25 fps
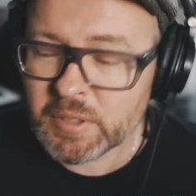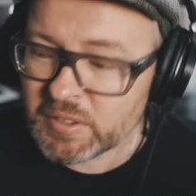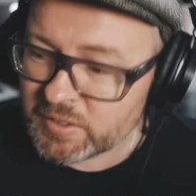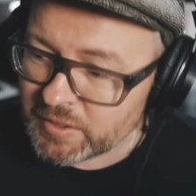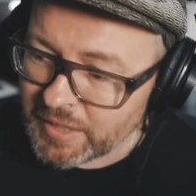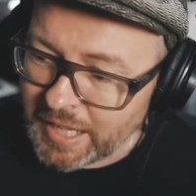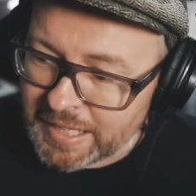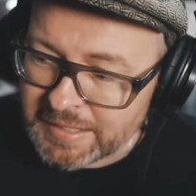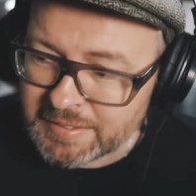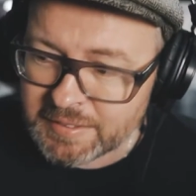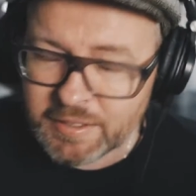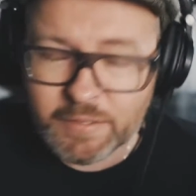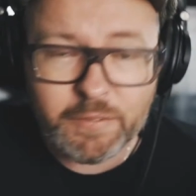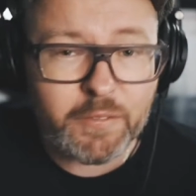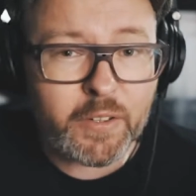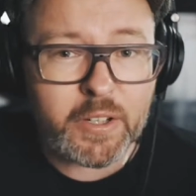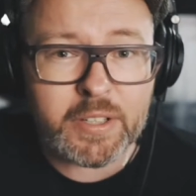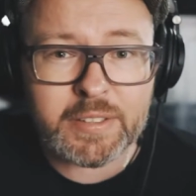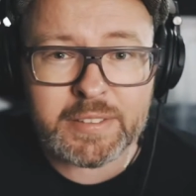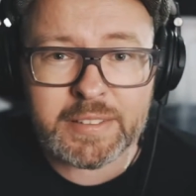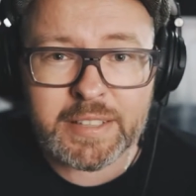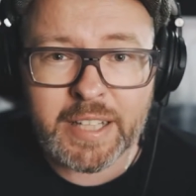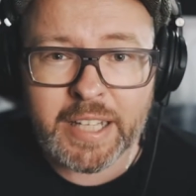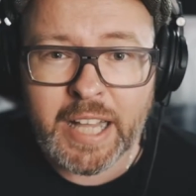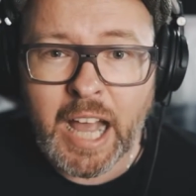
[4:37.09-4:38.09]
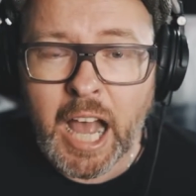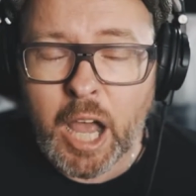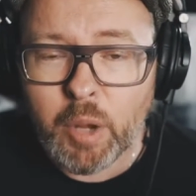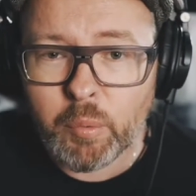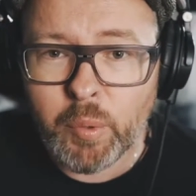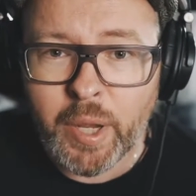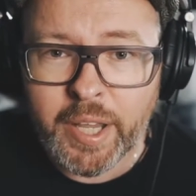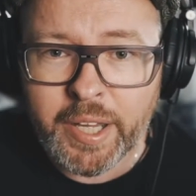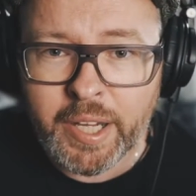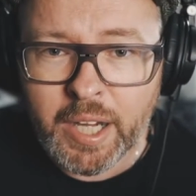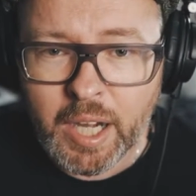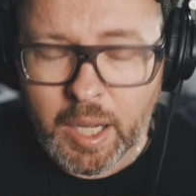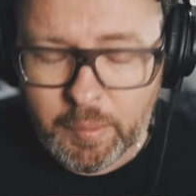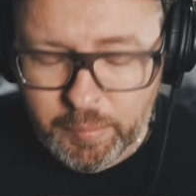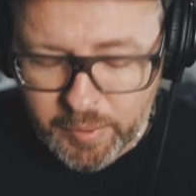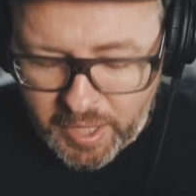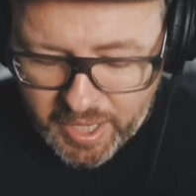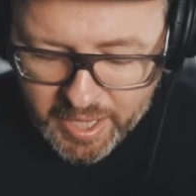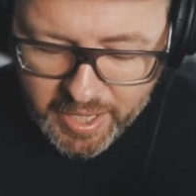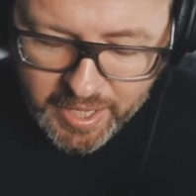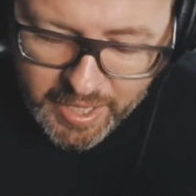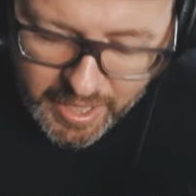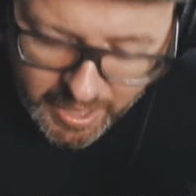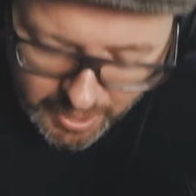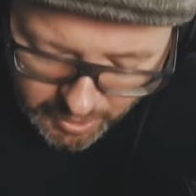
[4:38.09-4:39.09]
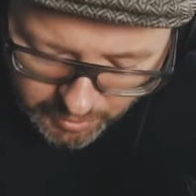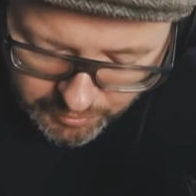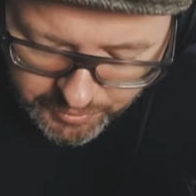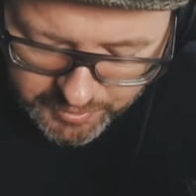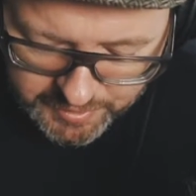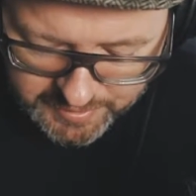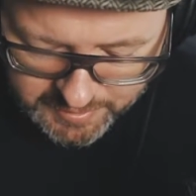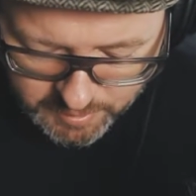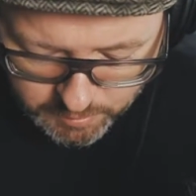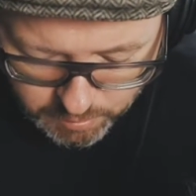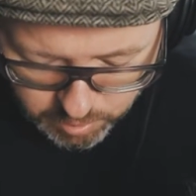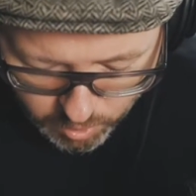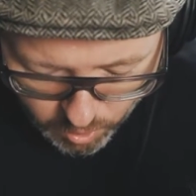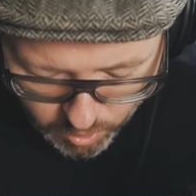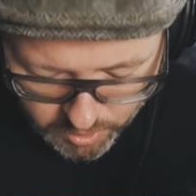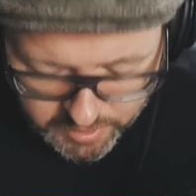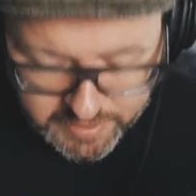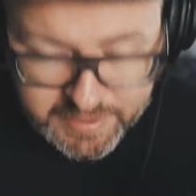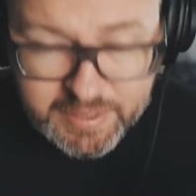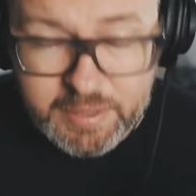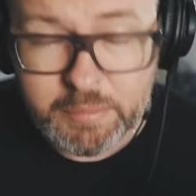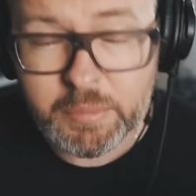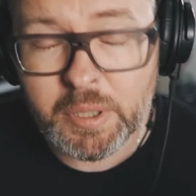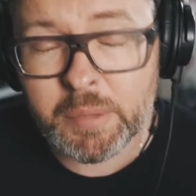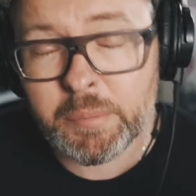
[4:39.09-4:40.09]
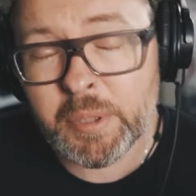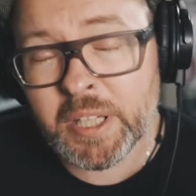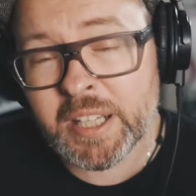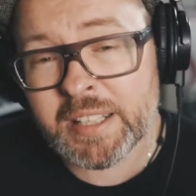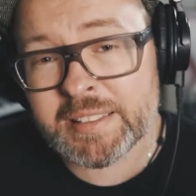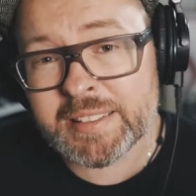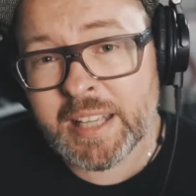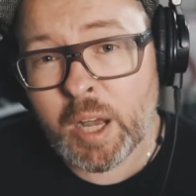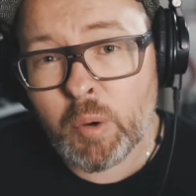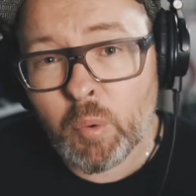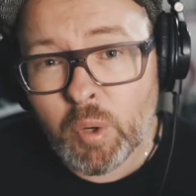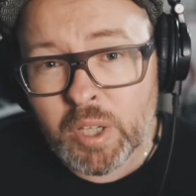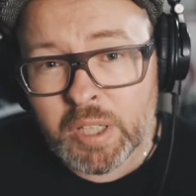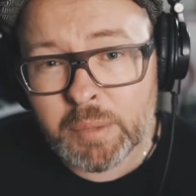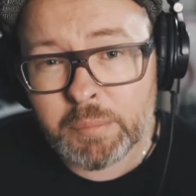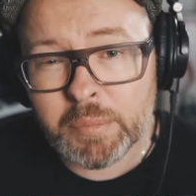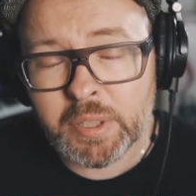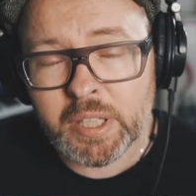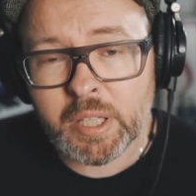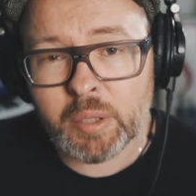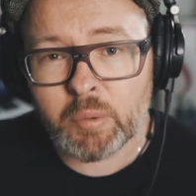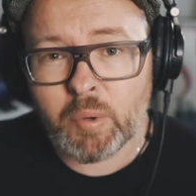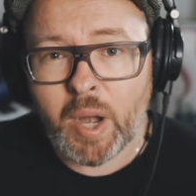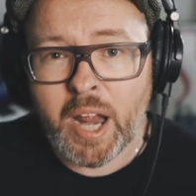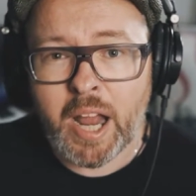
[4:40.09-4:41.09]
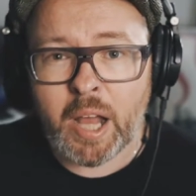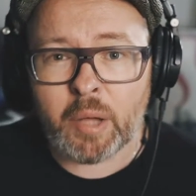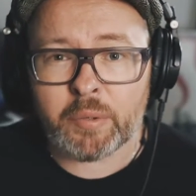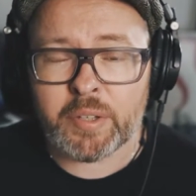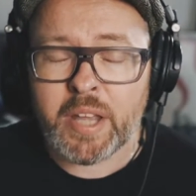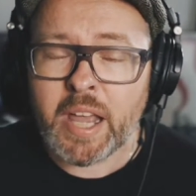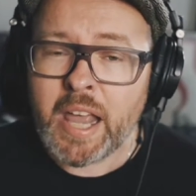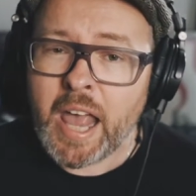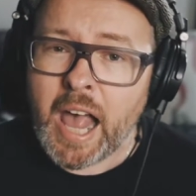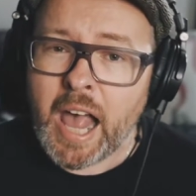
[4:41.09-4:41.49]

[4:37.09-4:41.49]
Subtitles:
So that's the first thing. I wake up, health is important to me because I want to be around.